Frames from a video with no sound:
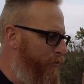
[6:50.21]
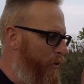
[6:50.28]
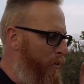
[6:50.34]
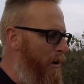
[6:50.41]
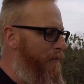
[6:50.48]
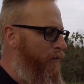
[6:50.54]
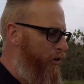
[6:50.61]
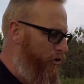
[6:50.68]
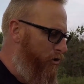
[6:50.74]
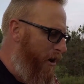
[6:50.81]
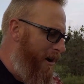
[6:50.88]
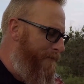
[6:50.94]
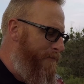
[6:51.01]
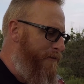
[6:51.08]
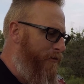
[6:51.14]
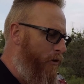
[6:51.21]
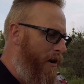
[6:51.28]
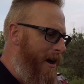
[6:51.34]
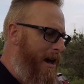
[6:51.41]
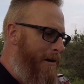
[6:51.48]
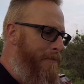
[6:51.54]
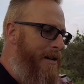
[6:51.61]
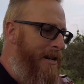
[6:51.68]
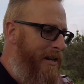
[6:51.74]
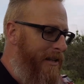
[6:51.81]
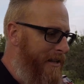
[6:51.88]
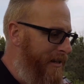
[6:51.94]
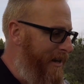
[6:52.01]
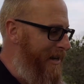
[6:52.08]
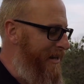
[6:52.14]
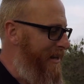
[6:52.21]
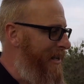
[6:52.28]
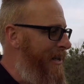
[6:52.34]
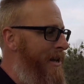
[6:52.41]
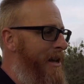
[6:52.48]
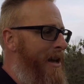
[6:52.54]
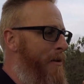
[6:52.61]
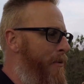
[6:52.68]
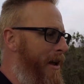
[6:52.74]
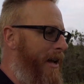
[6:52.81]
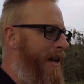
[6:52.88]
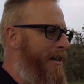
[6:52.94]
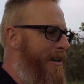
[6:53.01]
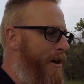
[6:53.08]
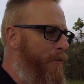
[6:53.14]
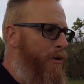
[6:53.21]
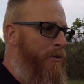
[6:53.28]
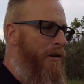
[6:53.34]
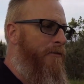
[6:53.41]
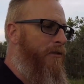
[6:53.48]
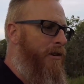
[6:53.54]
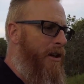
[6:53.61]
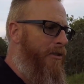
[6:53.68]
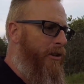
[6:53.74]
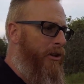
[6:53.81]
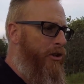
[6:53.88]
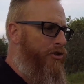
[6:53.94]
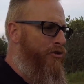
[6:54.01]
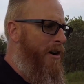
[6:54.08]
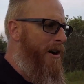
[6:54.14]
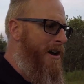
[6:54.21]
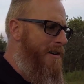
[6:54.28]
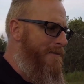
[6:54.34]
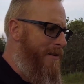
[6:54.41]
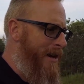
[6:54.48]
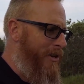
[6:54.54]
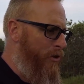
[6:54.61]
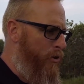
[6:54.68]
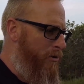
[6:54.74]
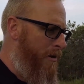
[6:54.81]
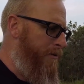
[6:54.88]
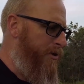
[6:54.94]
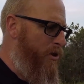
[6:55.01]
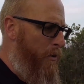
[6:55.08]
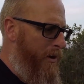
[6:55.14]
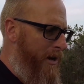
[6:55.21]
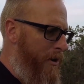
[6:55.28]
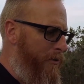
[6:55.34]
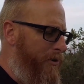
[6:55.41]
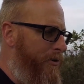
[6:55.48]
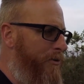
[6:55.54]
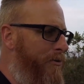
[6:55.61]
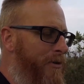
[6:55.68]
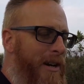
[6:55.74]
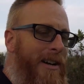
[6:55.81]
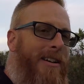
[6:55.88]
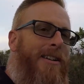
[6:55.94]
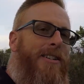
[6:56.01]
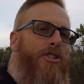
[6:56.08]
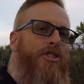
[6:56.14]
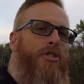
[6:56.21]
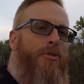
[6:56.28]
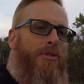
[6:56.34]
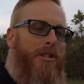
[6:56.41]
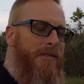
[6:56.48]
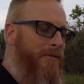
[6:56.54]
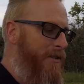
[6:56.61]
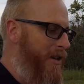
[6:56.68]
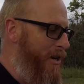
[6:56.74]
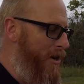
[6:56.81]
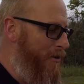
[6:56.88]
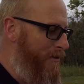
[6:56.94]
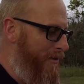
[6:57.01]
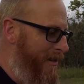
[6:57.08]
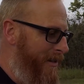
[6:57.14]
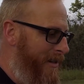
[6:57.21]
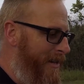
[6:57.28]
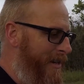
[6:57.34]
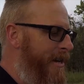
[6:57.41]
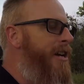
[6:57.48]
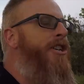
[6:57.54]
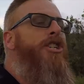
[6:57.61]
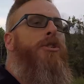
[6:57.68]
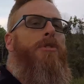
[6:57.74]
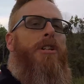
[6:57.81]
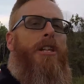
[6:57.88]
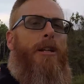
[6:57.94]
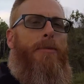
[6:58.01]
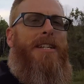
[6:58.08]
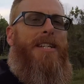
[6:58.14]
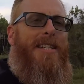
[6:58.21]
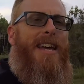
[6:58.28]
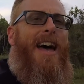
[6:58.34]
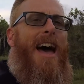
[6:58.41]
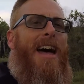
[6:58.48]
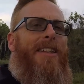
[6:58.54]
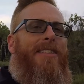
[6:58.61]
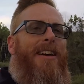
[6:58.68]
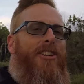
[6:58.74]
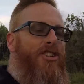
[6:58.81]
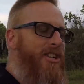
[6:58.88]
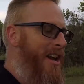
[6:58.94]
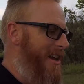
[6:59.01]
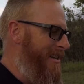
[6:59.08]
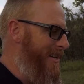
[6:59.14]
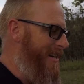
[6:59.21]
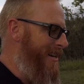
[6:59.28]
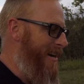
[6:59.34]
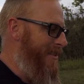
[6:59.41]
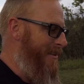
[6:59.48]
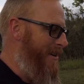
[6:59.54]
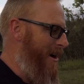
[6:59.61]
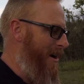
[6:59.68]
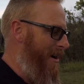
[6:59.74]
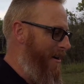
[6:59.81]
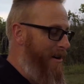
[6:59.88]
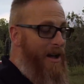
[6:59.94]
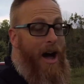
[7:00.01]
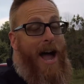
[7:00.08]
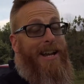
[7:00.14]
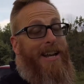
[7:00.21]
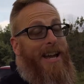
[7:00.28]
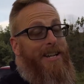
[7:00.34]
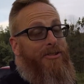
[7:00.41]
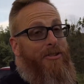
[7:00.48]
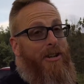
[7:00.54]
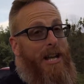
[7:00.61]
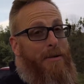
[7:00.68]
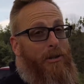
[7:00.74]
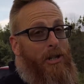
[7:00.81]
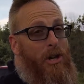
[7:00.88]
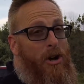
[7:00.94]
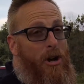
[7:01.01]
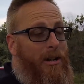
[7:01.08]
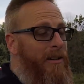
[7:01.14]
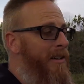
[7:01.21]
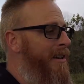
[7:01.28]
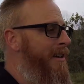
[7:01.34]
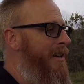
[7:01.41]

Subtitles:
we went for a drive before I had a meeting tonight, and when I got done we went for another little drive, and I told her I was going out to shoot this video, and she was a little bit sad that she had to get out of the car. I asked her to come along,